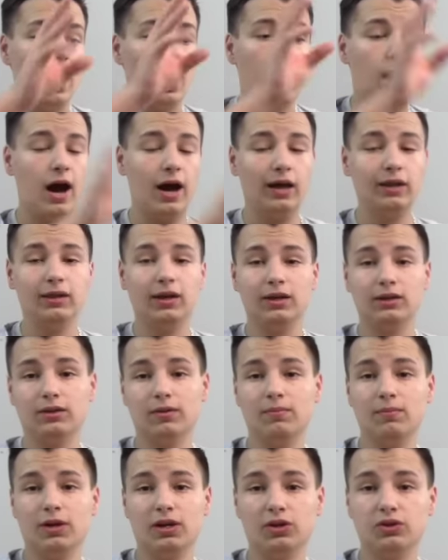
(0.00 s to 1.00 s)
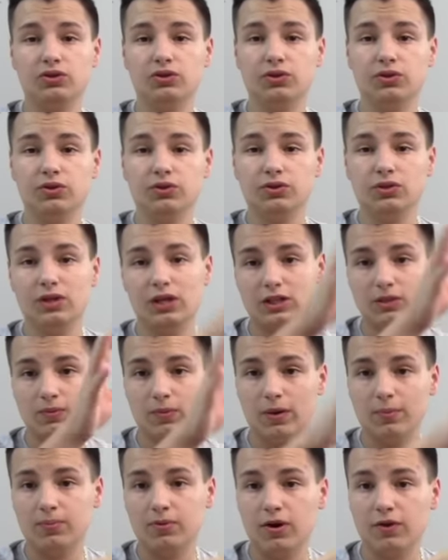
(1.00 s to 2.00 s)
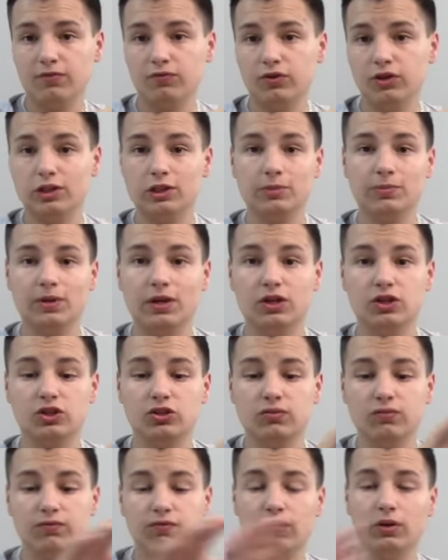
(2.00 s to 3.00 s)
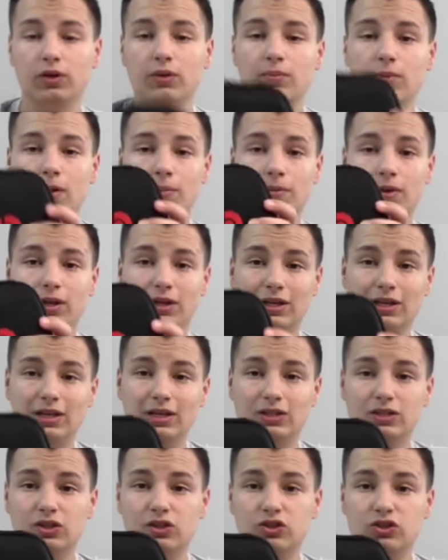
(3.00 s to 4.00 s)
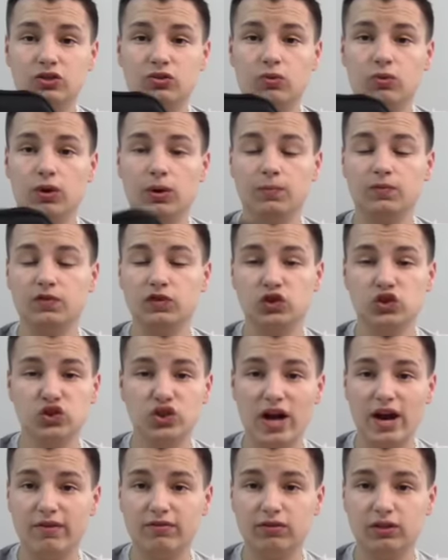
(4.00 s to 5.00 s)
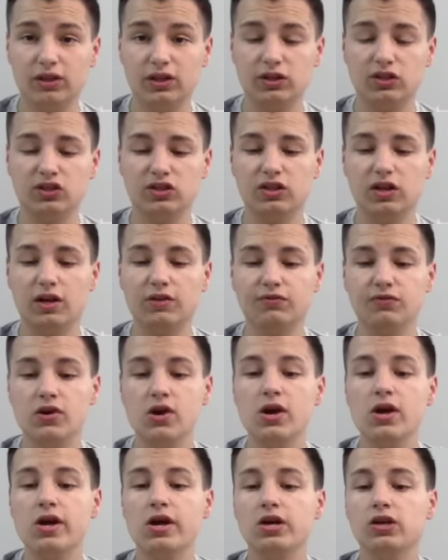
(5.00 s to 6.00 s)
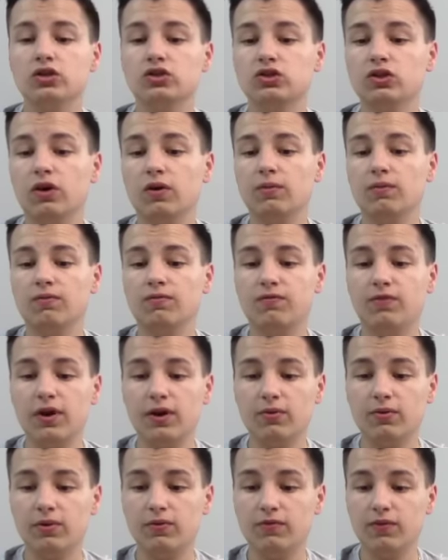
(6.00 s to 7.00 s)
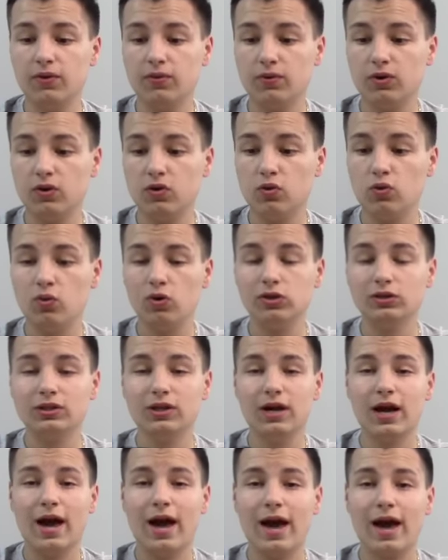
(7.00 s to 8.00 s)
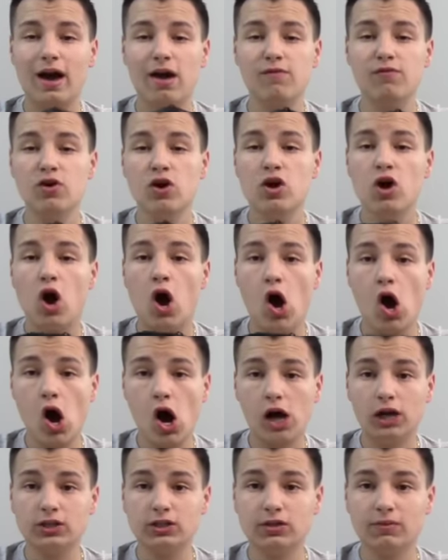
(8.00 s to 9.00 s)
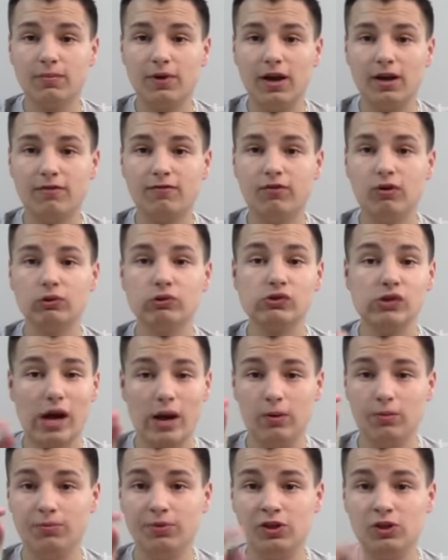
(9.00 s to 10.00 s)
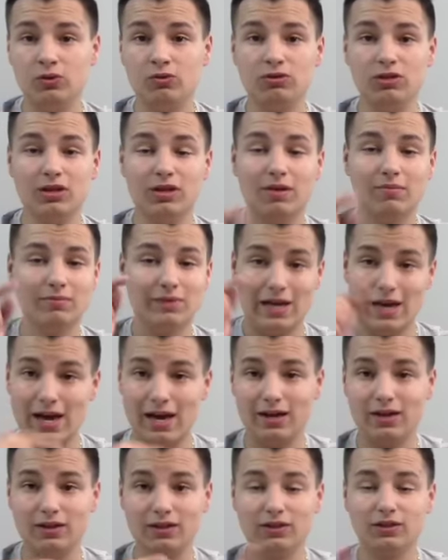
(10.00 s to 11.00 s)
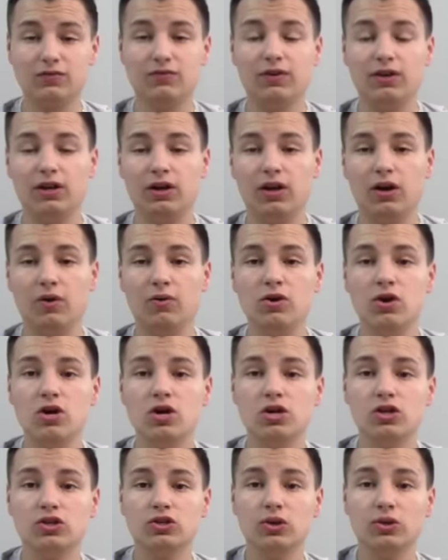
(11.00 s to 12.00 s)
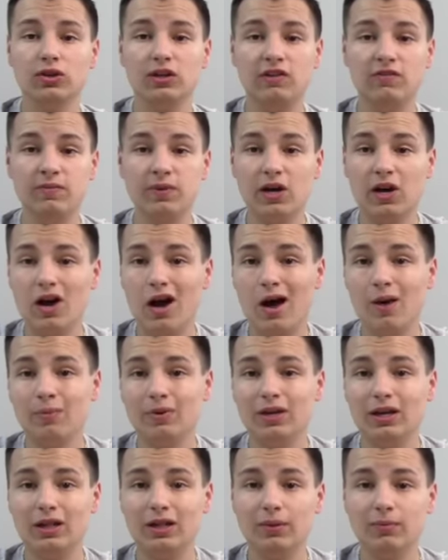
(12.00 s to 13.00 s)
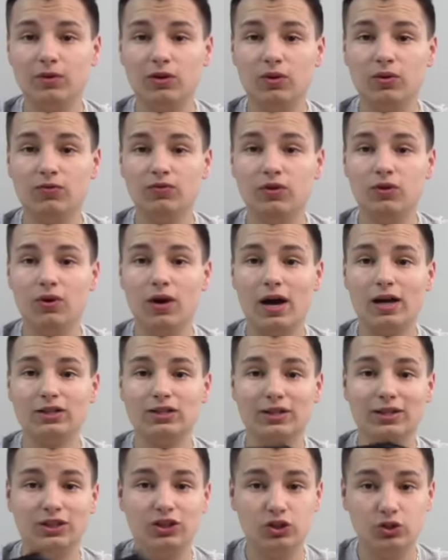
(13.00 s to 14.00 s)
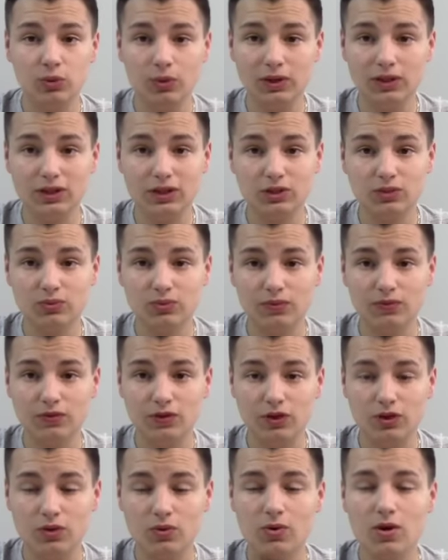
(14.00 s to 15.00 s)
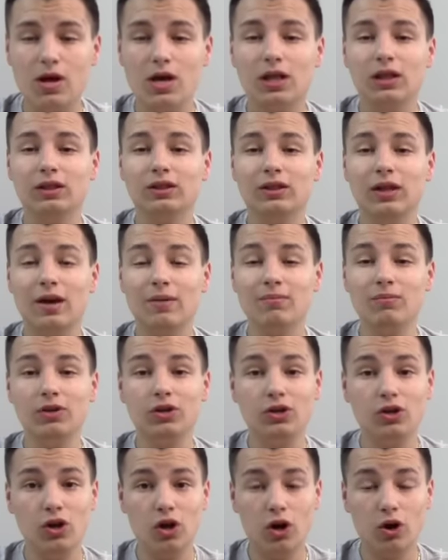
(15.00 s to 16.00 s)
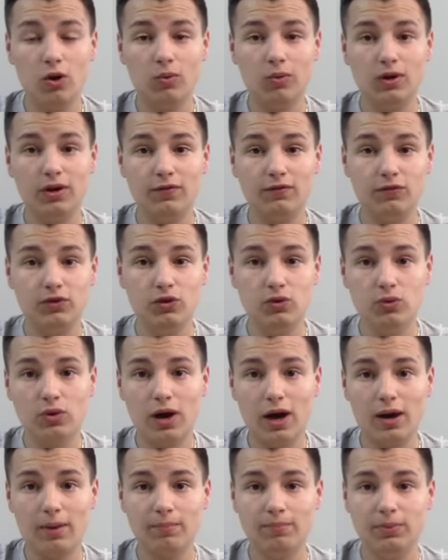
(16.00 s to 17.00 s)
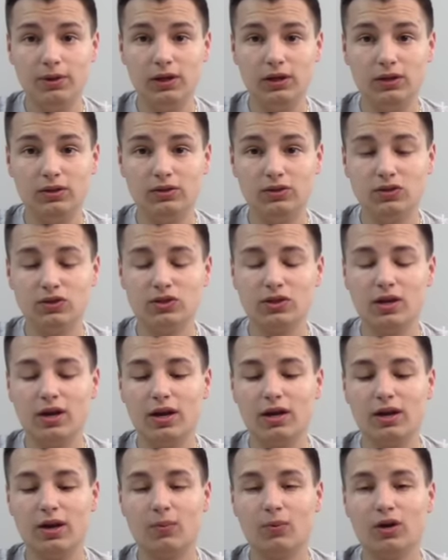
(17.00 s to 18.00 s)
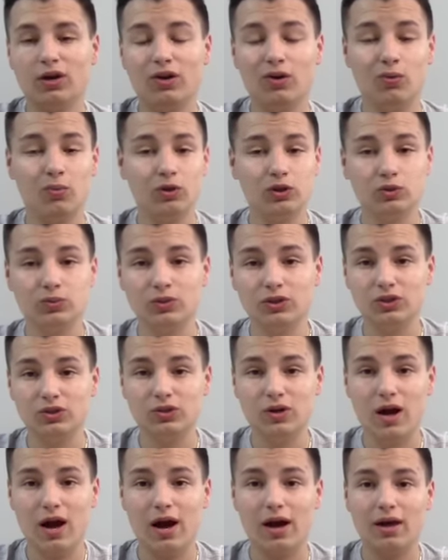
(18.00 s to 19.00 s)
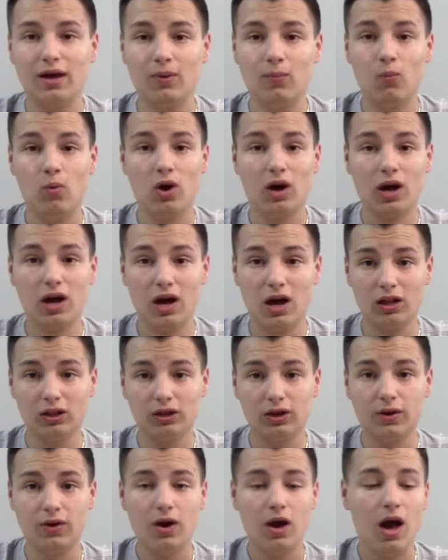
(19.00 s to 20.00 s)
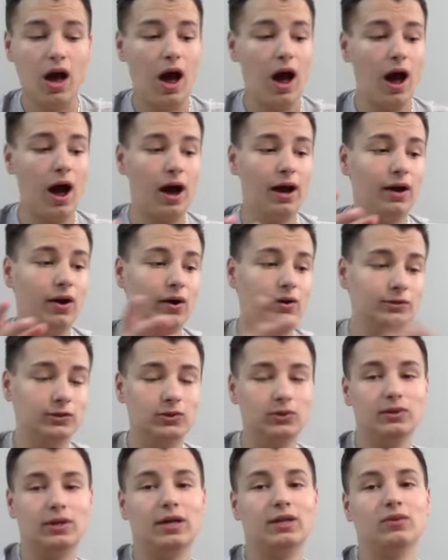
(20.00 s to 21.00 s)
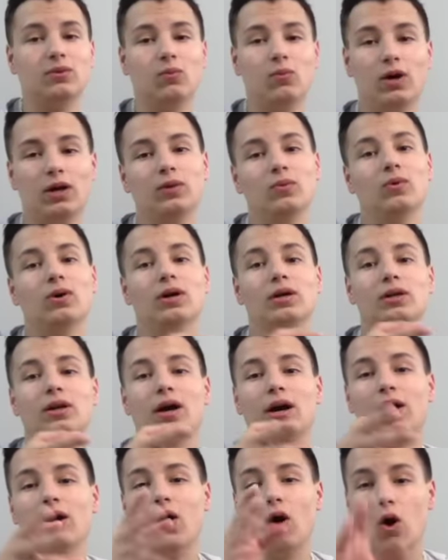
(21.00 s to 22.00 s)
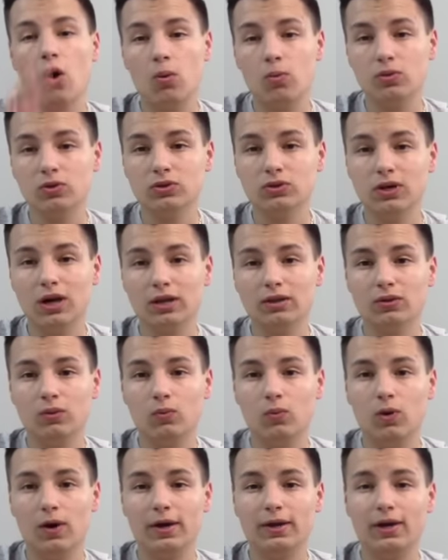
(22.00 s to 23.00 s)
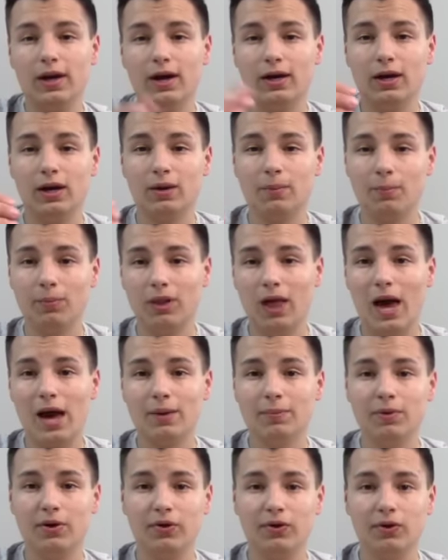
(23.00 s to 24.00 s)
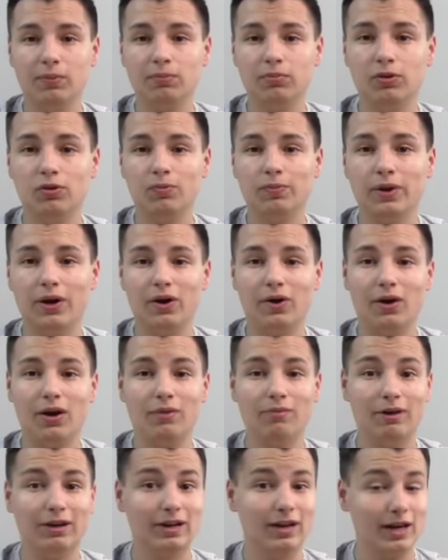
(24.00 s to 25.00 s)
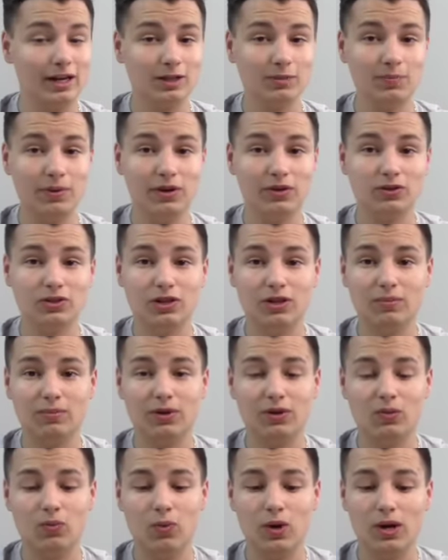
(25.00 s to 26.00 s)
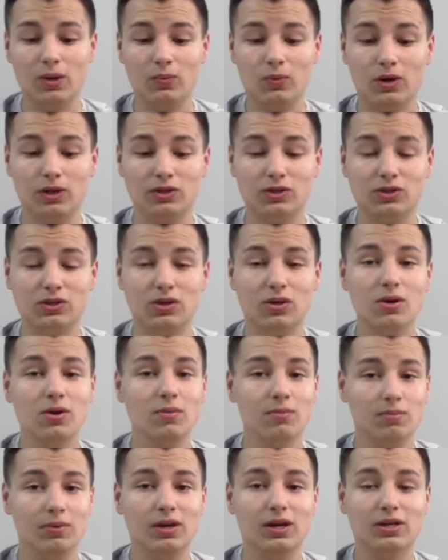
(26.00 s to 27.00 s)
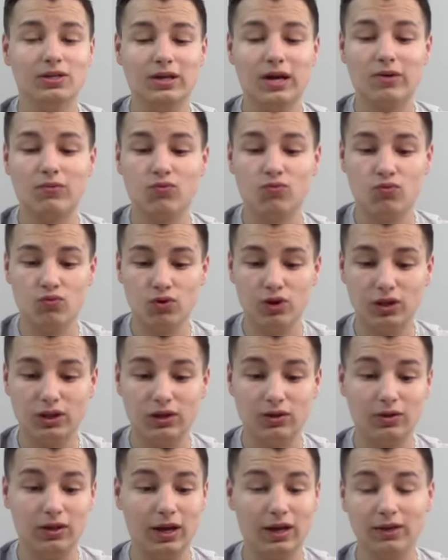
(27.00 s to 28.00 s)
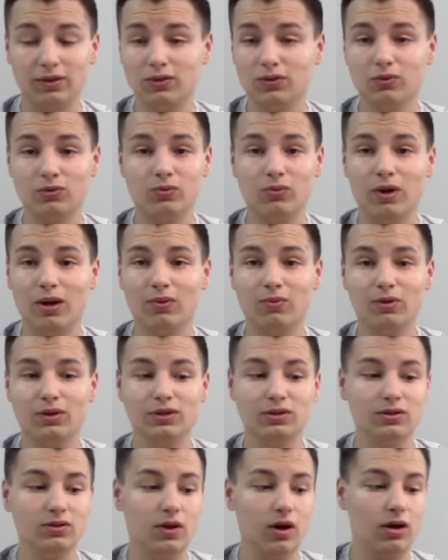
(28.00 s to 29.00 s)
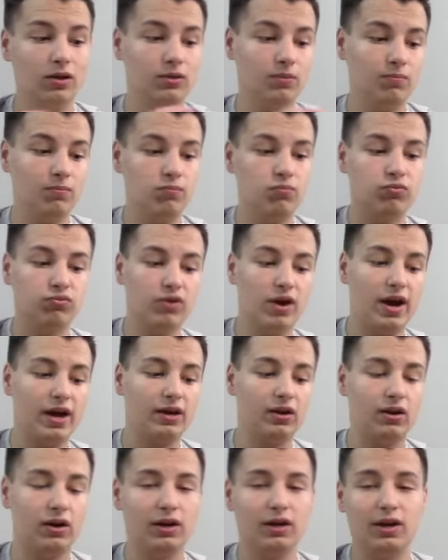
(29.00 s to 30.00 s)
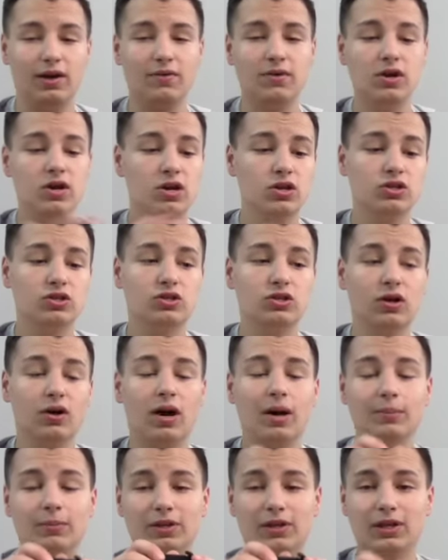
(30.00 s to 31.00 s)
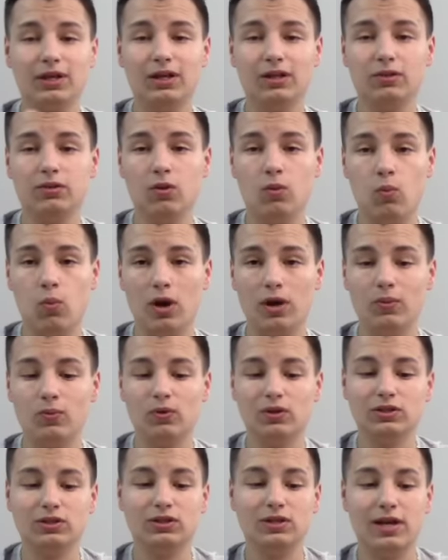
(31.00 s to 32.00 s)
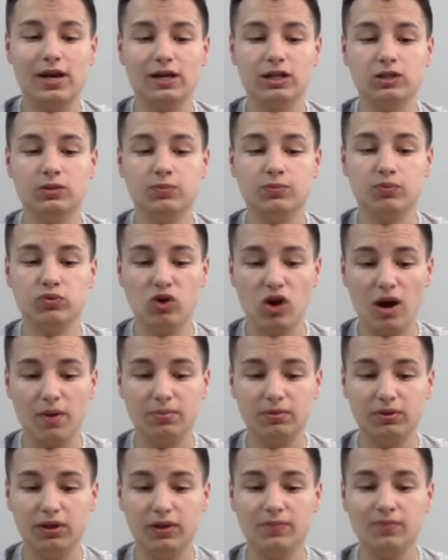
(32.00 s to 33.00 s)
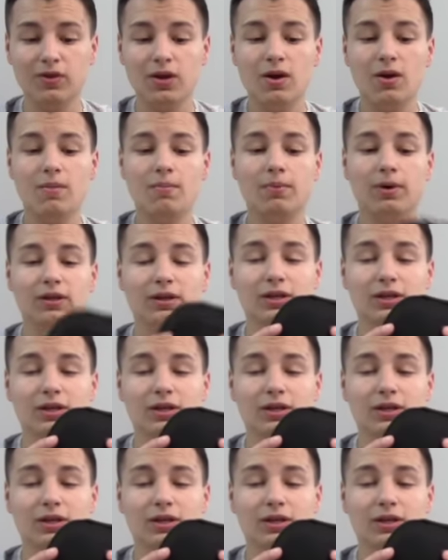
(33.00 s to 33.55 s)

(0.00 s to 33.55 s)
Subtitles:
I like the Mixrs. That's my preference because you can fold them up in the easy storm for traveling and stuff. So very, very cool to have awesome headphones. I will be using them to edit this video. So leave me a comment and let me know if you guys enjoyed this review. Let me know if you got Beats and I want to know which ones you got and what color. I also like the white one. I almost got the white. I got a black pair and a blue pair, and my next pair is going to be the white ones because I really like those white ones, all the red on it. So I'm going to get the white ones next, probably. But